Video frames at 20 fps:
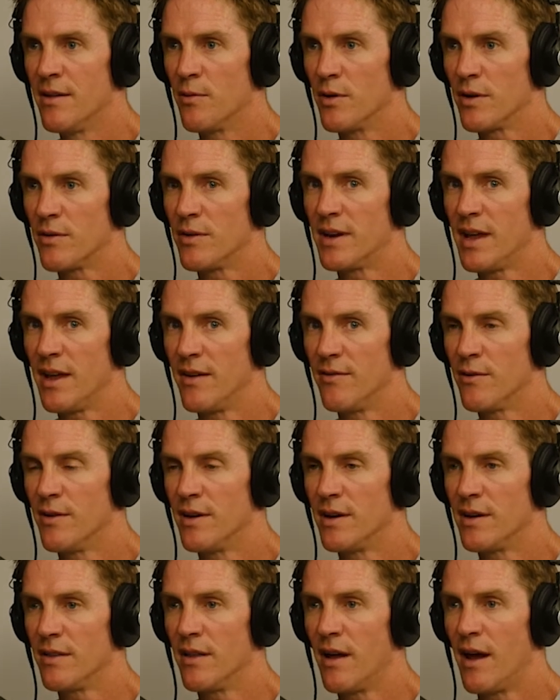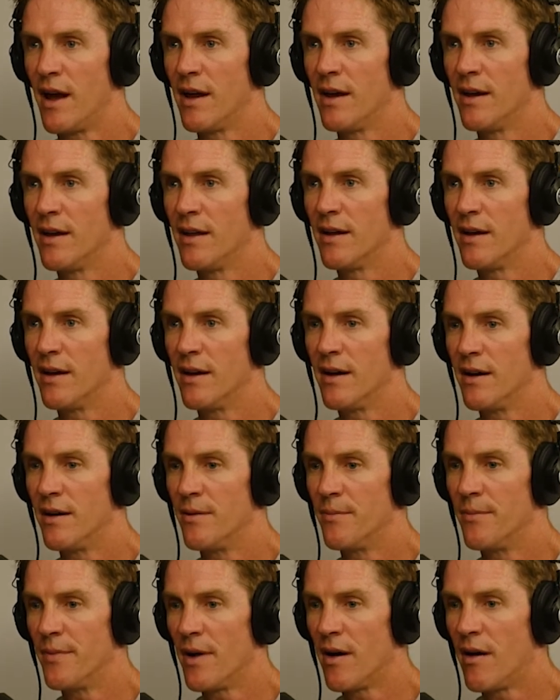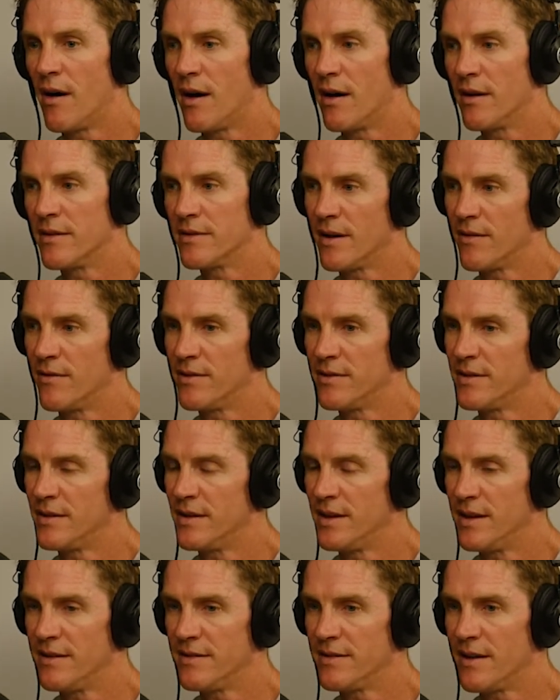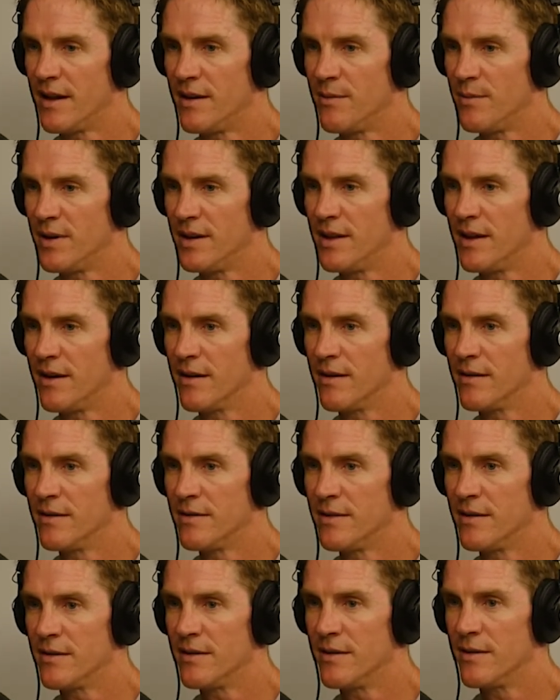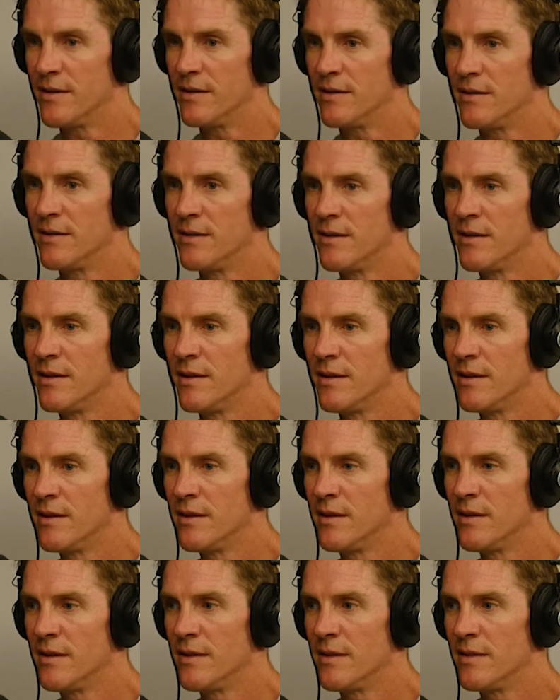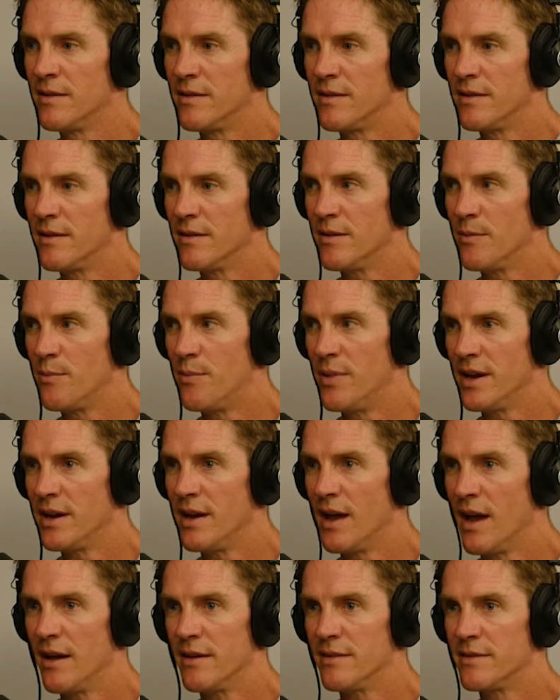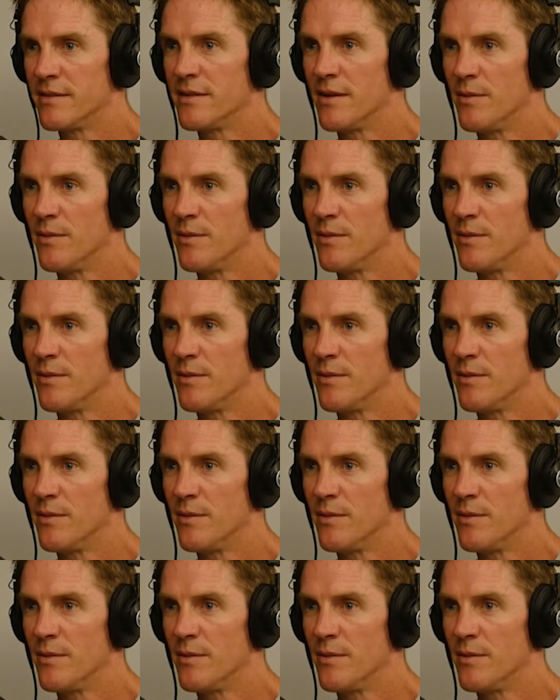Work in Cave Creek a lot. Haas, obviously the east side. I mean, they're the big guys.